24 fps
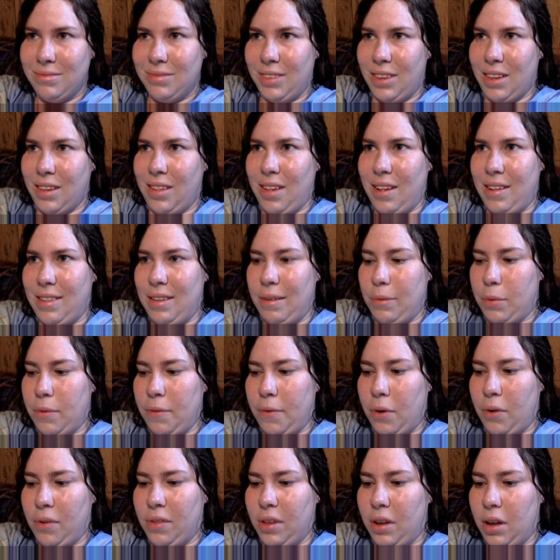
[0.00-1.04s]
You see, that was the
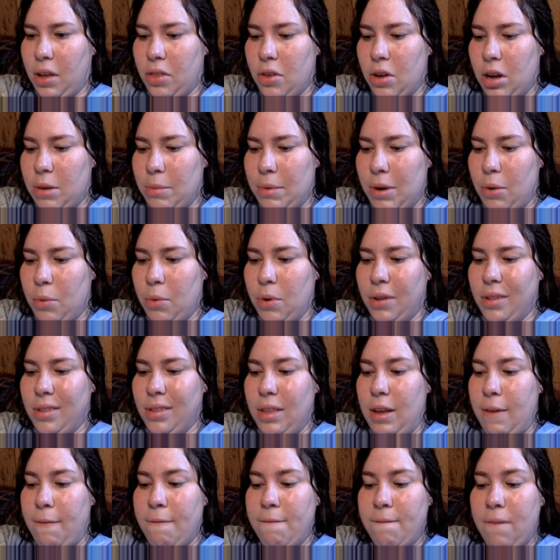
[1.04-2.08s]
first thing I thought about, was
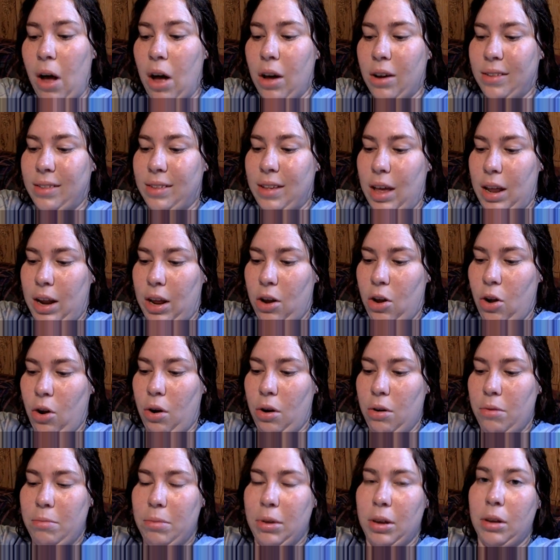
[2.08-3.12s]
the fox getting
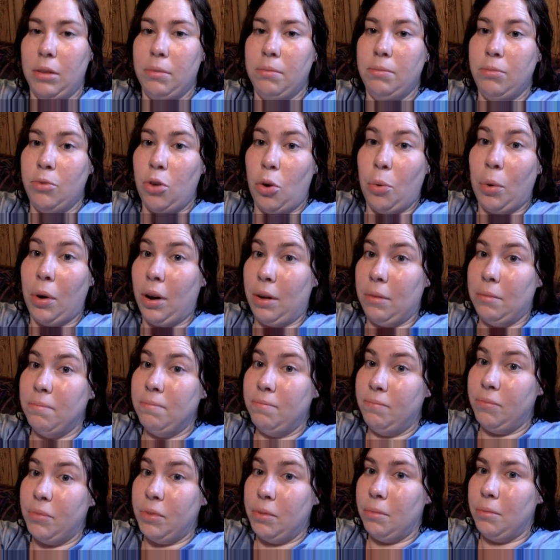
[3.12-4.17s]
hurt. But don't worry,
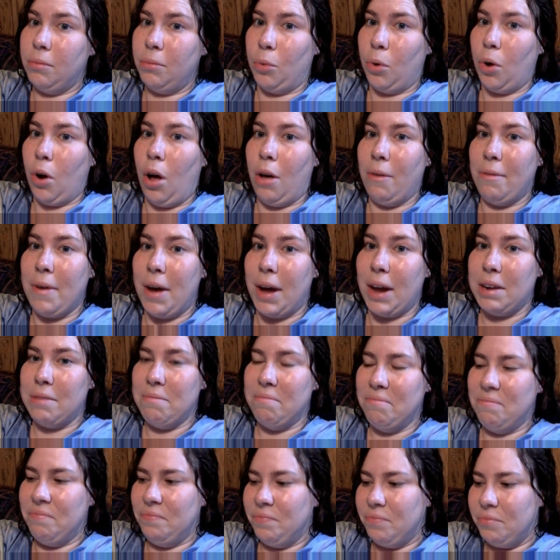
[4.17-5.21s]
we're all fine.
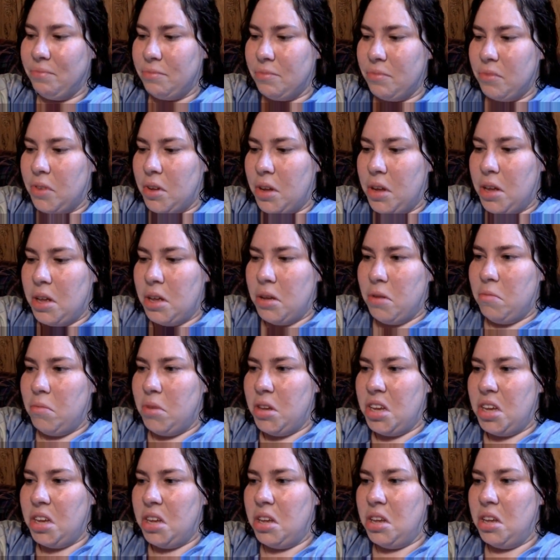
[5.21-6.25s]
But
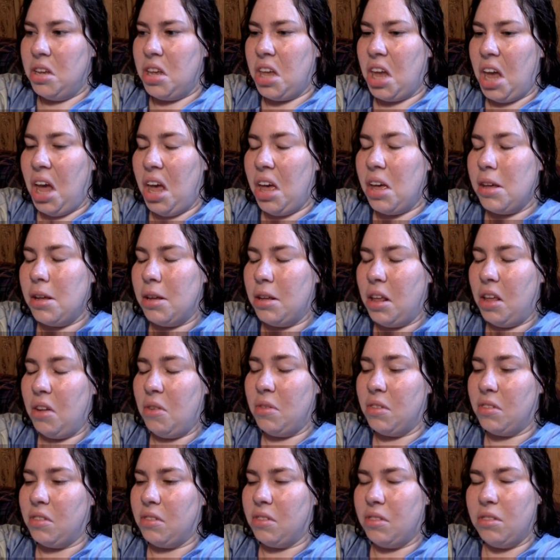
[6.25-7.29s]
yeah, that
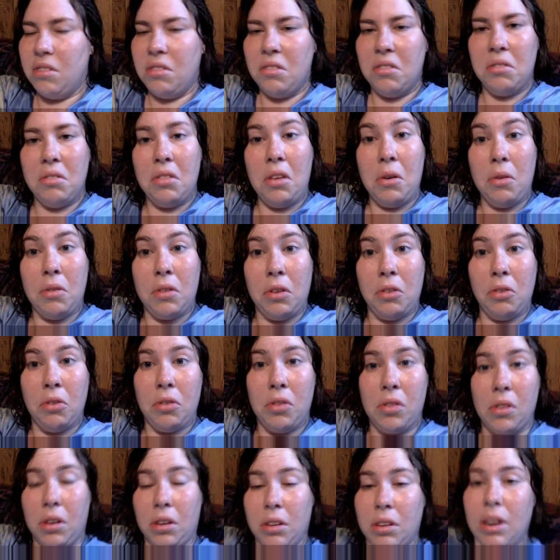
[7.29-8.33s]
was
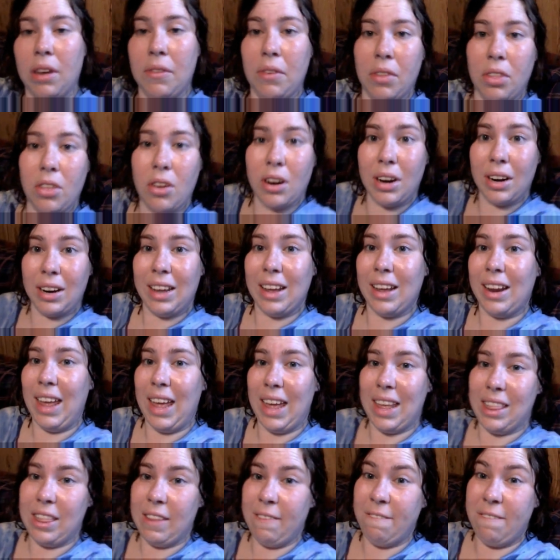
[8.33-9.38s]
interesting. Never thought I'd get
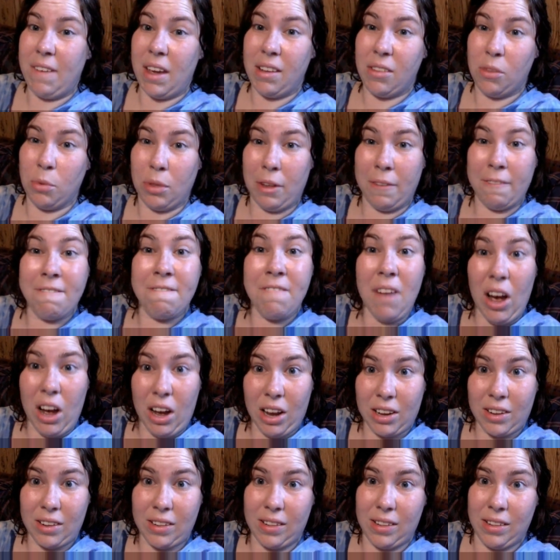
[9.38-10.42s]
hit in the face with a
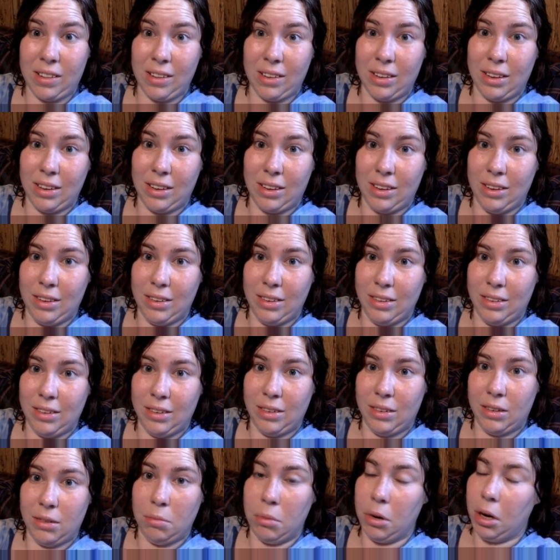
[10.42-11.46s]
fox.
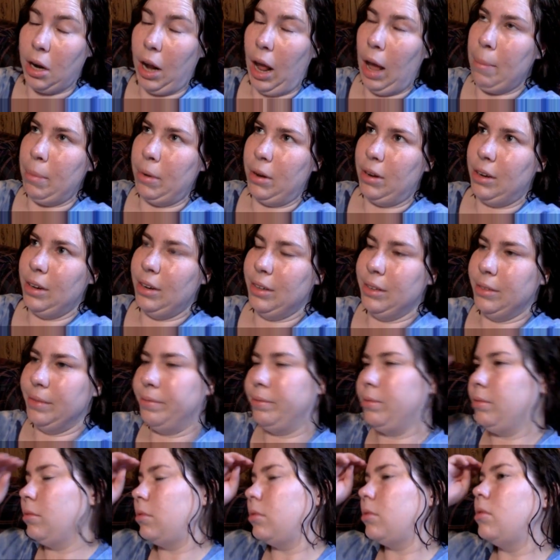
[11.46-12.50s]
But it happened.
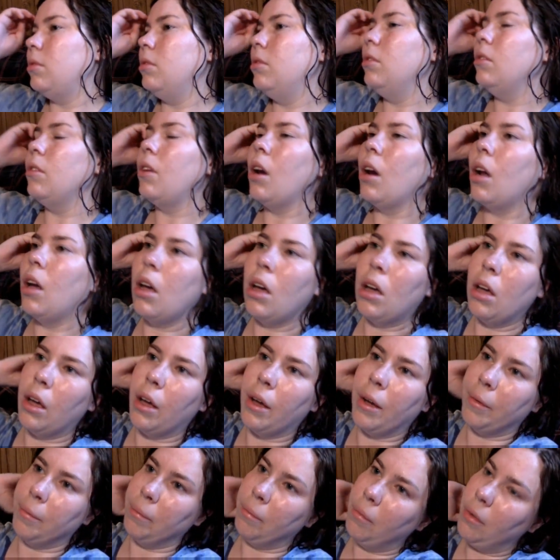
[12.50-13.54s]

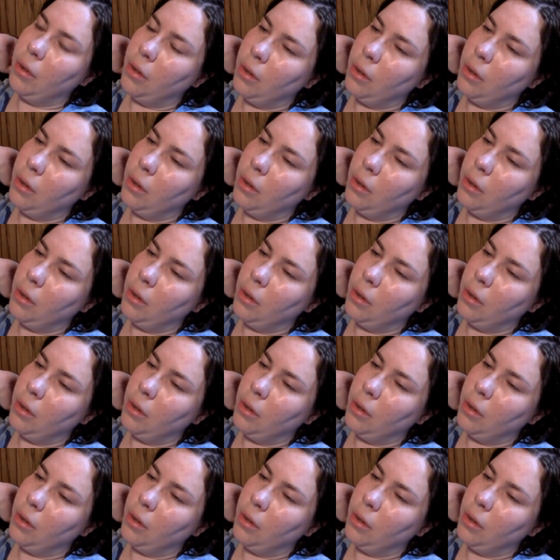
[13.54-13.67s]
Had